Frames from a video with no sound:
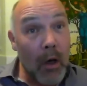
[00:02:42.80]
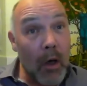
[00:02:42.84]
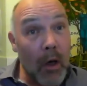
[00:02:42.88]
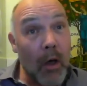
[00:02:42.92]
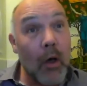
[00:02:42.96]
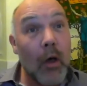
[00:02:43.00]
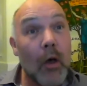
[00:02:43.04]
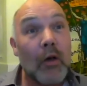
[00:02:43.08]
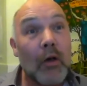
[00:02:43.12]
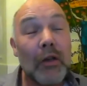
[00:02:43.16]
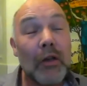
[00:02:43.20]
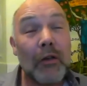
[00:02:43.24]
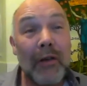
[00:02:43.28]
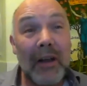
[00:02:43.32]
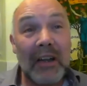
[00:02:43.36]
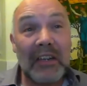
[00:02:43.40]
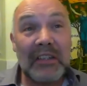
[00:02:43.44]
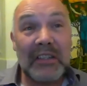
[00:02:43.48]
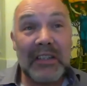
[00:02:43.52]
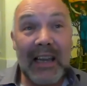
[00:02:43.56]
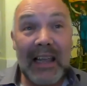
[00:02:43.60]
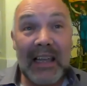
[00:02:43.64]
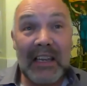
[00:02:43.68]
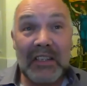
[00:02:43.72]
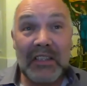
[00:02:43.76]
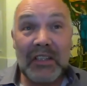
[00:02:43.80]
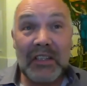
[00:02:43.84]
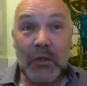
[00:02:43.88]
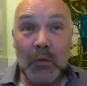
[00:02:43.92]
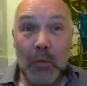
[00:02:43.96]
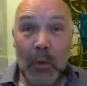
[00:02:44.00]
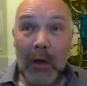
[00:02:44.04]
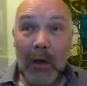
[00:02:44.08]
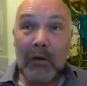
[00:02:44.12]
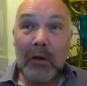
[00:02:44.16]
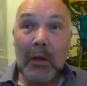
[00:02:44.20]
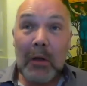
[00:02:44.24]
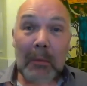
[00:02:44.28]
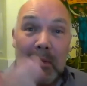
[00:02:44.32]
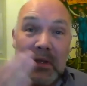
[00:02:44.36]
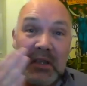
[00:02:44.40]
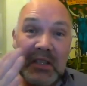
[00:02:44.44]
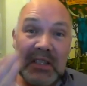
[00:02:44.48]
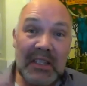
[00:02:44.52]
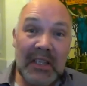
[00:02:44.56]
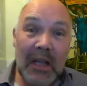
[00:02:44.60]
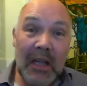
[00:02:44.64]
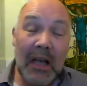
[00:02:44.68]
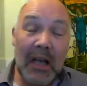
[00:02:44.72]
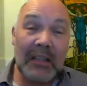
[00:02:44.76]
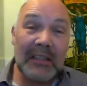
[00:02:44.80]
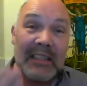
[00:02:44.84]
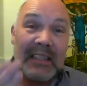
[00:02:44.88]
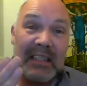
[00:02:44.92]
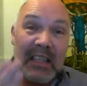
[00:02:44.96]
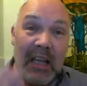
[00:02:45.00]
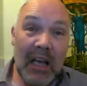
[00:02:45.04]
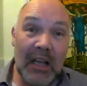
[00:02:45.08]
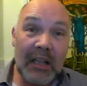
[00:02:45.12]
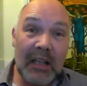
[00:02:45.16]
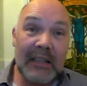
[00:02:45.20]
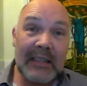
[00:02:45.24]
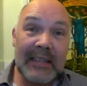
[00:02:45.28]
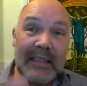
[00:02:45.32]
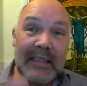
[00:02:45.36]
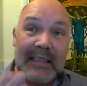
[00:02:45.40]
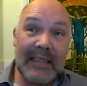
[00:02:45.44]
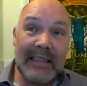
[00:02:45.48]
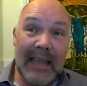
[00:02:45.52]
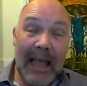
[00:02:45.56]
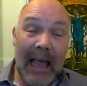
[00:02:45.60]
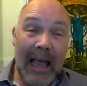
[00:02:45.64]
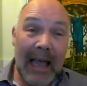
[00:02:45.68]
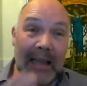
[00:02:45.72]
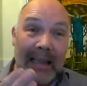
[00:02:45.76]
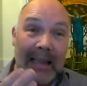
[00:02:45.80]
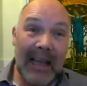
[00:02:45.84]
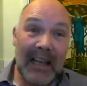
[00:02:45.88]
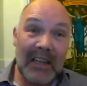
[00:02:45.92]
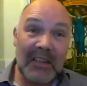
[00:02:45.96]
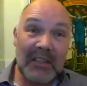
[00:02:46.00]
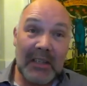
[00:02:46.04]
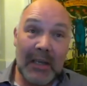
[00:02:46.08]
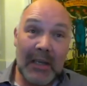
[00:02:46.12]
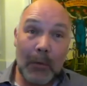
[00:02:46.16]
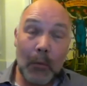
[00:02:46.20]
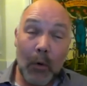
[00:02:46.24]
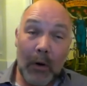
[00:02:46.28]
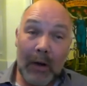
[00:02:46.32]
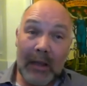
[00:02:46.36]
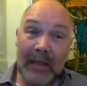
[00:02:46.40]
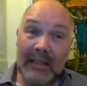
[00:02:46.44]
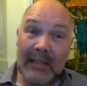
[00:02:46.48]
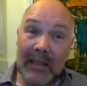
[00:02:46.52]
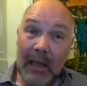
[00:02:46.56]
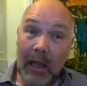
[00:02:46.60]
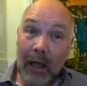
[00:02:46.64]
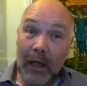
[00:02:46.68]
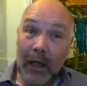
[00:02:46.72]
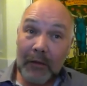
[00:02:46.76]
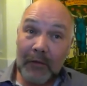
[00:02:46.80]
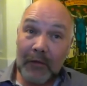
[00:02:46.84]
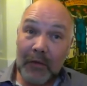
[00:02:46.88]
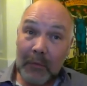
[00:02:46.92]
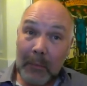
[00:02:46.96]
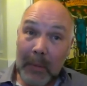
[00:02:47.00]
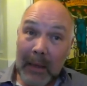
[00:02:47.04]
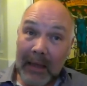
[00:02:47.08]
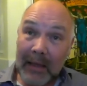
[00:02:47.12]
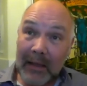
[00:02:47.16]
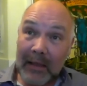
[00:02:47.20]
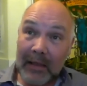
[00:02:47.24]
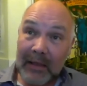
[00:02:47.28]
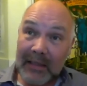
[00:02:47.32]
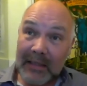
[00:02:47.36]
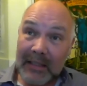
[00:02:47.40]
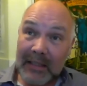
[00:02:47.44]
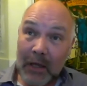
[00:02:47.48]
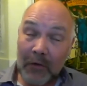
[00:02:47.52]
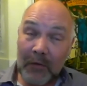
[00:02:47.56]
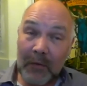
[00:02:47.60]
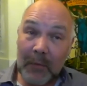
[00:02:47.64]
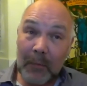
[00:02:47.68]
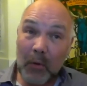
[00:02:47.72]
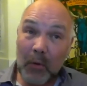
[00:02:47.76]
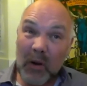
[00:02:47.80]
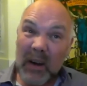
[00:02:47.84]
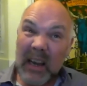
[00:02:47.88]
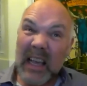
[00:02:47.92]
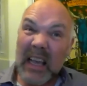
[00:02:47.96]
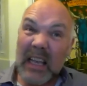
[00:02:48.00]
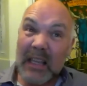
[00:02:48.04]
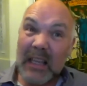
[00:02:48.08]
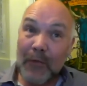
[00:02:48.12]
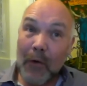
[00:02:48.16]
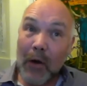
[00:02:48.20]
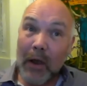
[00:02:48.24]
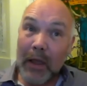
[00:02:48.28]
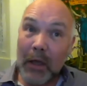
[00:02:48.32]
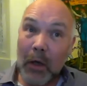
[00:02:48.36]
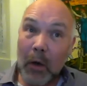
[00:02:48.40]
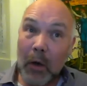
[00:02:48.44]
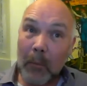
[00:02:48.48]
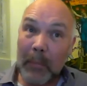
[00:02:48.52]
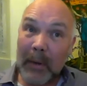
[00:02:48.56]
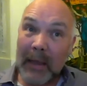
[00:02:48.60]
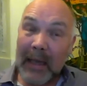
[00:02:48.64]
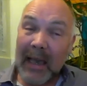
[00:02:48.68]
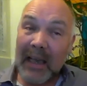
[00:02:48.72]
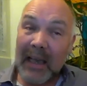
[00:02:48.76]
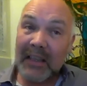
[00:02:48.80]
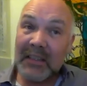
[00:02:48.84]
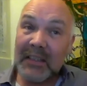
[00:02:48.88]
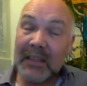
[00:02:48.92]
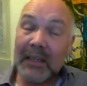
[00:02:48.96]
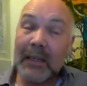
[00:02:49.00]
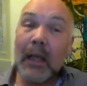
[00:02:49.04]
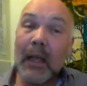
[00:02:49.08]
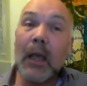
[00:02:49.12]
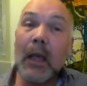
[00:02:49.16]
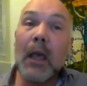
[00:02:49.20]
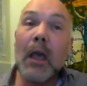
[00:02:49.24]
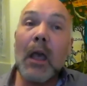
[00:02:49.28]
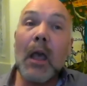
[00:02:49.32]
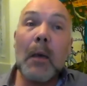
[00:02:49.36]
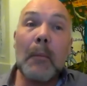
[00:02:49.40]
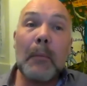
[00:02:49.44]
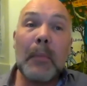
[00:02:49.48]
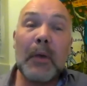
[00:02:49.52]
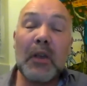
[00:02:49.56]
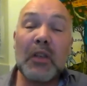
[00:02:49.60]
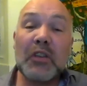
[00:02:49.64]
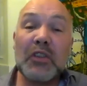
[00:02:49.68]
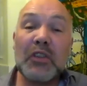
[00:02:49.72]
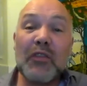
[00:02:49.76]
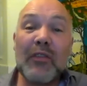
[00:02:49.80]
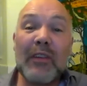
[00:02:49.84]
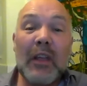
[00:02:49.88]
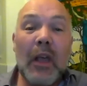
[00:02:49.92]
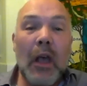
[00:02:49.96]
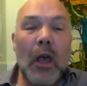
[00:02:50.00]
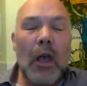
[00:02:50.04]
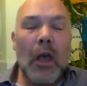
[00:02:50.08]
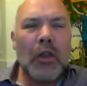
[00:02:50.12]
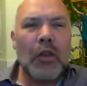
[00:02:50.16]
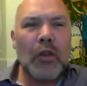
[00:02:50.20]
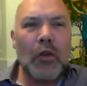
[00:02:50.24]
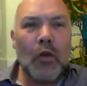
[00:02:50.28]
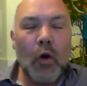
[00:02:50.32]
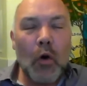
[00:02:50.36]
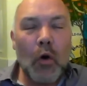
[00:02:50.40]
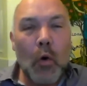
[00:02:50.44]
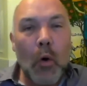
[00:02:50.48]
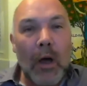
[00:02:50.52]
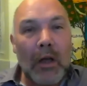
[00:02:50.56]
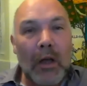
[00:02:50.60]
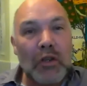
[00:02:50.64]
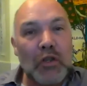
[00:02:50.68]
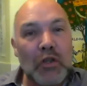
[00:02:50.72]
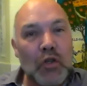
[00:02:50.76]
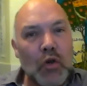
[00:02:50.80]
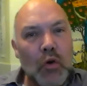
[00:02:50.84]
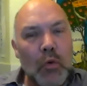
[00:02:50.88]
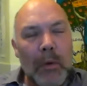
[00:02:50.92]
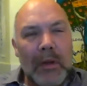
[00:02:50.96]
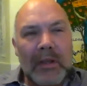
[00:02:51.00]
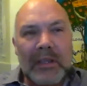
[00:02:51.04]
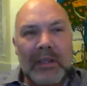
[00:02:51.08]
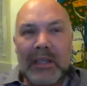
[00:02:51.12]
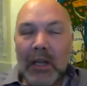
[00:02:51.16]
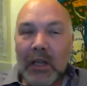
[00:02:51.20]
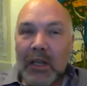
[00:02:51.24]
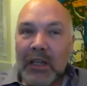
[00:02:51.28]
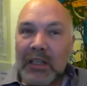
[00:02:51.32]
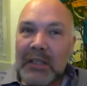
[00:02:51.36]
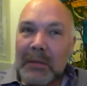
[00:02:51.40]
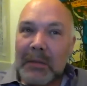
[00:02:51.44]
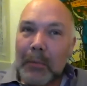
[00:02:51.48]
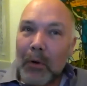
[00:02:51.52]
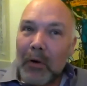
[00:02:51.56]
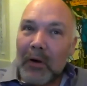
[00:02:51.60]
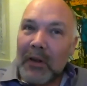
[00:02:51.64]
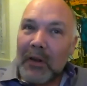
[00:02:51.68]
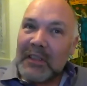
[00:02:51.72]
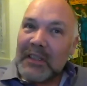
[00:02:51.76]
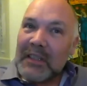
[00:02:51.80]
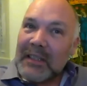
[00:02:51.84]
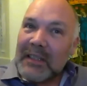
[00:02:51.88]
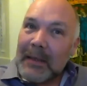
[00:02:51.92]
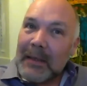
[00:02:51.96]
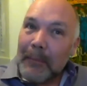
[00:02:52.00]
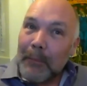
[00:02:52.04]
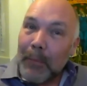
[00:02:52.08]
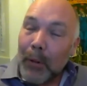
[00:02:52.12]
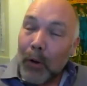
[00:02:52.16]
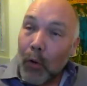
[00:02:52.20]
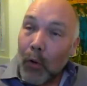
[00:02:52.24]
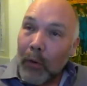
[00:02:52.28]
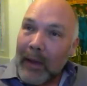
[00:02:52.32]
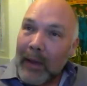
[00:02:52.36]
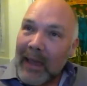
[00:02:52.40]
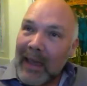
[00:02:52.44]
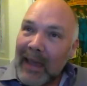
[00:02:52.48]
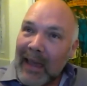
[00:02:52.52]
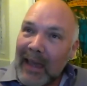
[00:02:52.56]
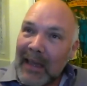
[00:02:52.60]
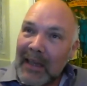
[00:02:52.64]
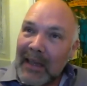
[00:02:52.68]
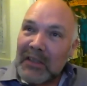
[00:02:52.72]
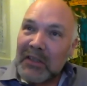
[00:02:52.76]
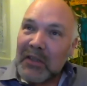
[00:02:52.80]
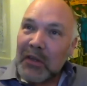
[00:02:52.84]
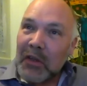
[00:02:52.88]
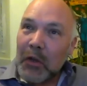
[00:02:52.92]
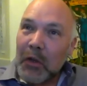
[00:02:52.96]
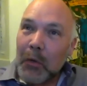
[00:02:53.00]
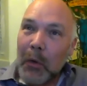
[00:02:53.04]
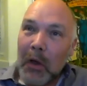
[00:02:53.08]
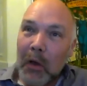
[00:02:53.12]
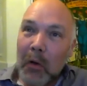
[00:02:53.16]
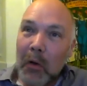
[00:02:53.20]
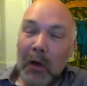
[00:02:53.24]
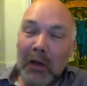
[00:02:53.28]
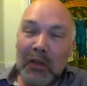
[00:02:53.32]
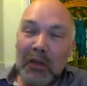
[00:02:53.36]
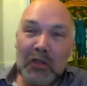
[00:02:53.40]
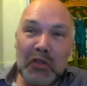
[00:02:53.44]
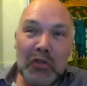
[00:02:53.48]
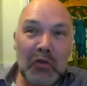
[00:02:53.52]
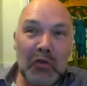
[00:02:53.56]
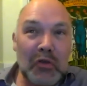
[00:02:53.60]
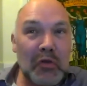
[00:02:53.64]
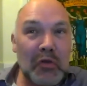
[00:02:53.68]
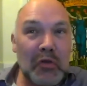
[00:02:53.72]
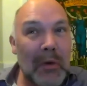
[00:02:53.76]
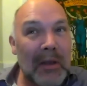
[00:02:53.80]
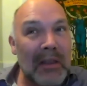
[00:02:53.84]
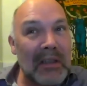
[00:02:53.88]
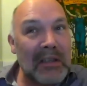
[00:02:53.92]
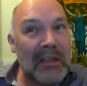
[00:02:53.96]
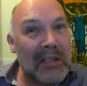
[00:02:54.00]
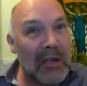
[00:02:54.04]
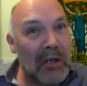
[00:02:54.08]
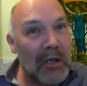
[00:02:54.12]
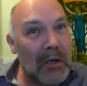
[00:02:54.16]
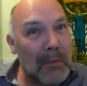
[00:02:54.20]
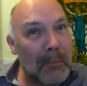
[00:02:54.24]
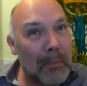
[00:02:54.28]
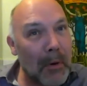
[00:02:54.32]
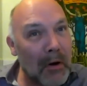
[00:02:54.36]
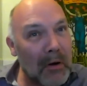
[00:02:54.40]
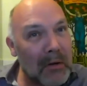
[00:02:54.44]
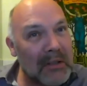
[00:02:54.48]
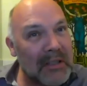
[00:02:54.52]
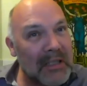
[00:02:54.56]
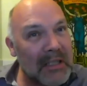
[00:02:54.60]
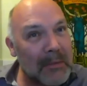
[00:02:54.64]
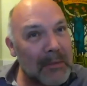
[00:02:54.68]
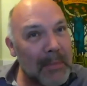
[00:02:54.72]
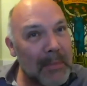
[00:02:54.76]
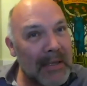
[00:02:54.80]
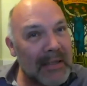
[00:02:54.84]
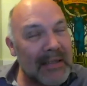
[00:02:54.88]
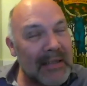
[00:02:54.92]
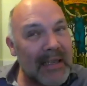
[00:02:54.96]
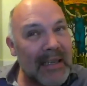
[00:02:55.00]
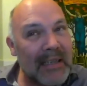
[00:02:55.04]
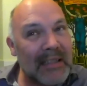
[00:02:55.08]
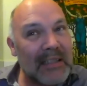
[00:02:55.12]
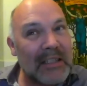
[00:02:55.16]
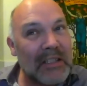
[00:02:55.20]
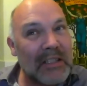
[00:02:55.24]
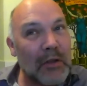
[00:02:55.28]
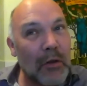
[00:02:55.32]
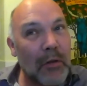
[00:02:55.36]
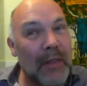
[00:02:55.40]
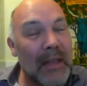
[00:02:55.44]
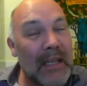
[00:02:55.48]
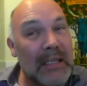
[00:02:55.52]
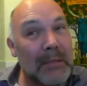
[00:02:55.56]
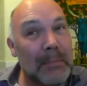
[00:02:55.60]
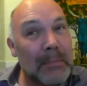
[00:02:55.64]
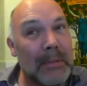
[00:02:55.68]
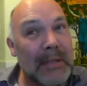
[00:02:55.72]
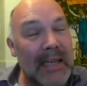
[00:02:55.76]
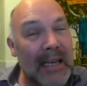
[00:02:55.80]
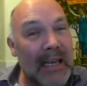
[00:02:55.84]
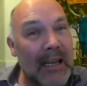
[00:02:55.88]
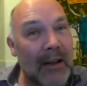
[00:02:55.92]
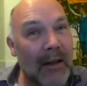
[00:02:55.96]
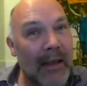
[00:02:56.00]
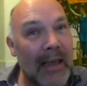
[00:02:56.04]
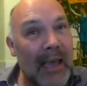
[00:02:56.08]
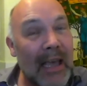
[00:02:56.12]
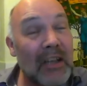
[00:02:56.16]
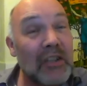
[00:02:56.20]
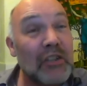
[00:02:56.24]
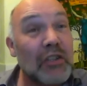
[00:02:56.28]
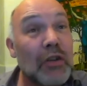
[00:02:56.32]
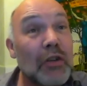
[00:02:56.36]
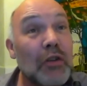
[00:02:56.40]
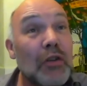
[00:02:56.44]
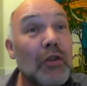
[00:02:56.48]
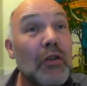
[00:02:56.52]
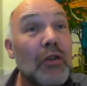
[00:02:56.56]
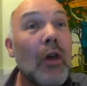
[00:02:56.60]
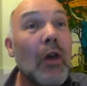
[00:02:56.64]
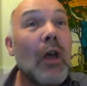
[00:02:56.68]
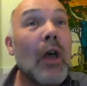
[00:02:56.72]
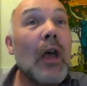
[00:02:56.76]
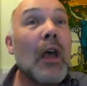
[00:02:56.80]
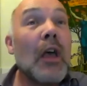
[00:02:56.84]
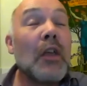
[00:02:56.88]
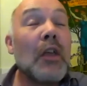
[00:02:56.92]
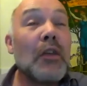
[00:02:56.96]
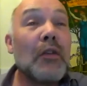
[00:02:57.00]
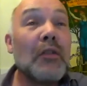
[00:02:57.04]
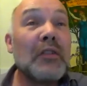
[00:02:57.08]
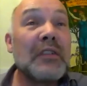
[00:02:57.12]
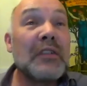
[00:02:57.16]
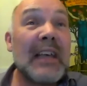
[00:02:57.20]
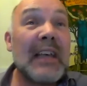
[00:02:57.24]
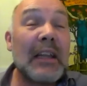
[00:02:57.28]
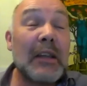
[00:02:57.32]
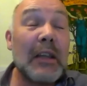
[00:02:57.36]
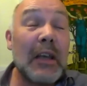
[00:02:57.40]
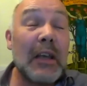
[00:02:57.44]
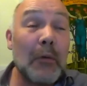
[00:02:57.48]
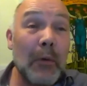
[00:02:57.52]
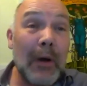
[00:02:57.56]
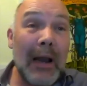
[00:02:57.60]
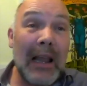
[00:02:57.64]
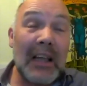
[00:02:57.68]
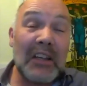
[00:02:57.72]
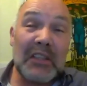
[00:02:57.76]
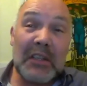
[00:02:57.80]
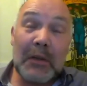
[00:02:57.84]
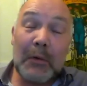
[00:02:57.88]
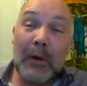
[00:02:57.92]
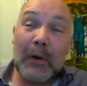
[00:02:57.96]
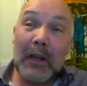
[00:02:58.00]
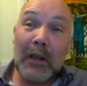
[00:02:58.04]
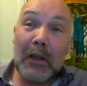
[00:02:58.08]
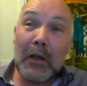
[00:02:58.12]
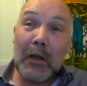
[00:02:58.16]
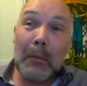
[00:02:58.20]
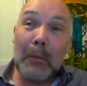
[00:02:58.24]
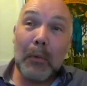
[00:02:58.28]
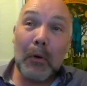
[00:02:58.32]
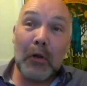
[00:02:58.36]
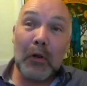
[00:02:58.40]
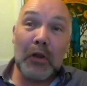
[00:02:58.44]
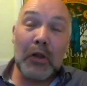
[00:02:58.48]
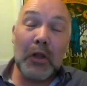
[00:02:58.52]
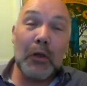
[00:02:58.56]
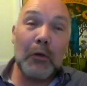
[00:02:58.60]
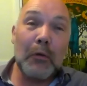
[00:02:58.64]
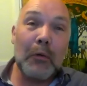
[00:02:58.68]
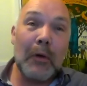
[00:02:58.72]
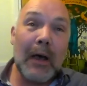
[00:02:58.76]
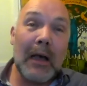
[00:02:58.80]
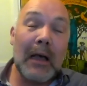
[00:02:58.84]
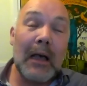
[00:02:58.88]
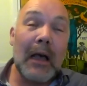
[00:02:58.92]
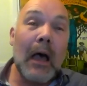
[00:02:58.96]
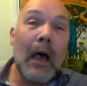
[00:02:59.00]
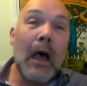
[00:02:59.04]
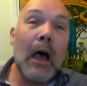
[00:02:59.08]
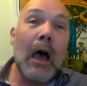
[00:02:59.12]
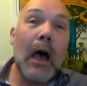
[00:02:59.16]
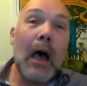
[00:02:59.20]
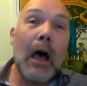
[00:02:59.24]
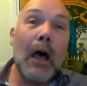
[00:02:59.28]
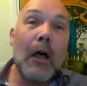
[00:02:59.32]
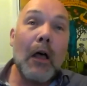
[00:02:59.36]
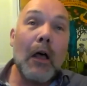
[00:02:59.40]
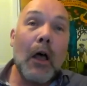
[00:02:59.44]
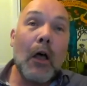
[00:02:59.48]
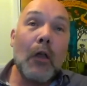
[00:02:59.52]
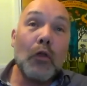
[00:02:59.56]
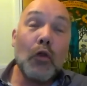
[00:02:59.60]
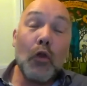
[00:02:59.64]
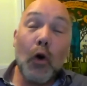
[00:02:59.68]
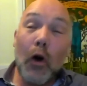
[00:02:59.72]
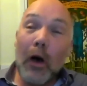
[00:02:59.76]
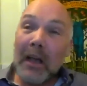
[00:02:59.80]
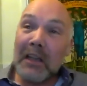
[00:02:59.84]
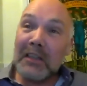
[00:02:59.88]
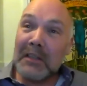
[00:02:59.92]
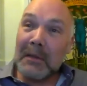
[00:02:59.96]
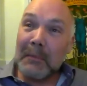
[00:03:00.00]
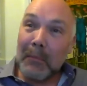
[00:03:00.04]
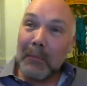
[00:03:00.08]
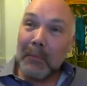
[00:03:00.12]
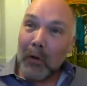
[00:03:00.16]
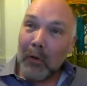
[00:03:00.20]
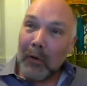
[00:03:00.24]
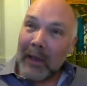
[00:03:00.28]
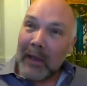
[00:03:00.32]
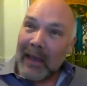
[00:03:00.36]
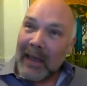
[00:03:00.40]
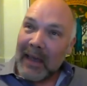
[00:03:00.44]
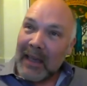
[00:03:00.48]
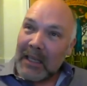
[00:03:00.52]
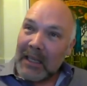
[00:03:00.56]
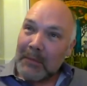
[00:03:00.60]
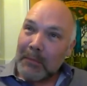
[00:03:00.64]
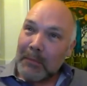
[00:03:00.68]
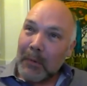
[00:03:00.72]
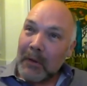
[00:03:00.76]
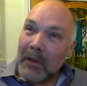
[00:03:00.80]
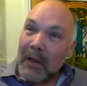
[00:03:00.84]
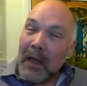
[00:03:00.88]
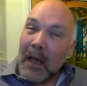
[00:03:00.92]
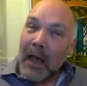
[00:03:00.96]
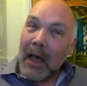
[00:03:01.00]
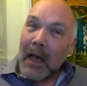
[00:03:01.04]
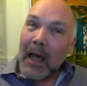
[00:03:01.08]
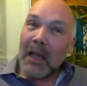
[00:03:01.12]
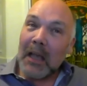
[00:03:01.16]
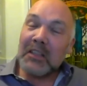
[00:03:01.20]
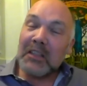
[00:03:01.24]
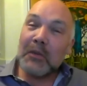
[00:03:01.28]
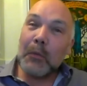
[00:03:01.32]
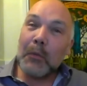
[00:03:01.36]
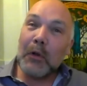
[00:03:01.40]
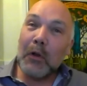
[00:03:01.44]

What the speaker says: Congratulations, welcome. You're starting to understand actually what it's like for being the self-employed. It is very complicated, because you're not quite sure whether to look upon us as employees, or you weren't quite sure whether to look upon us as businesses. On this particular occasion, you said, well, actually, we're going to look upon you not as employees, but so we're not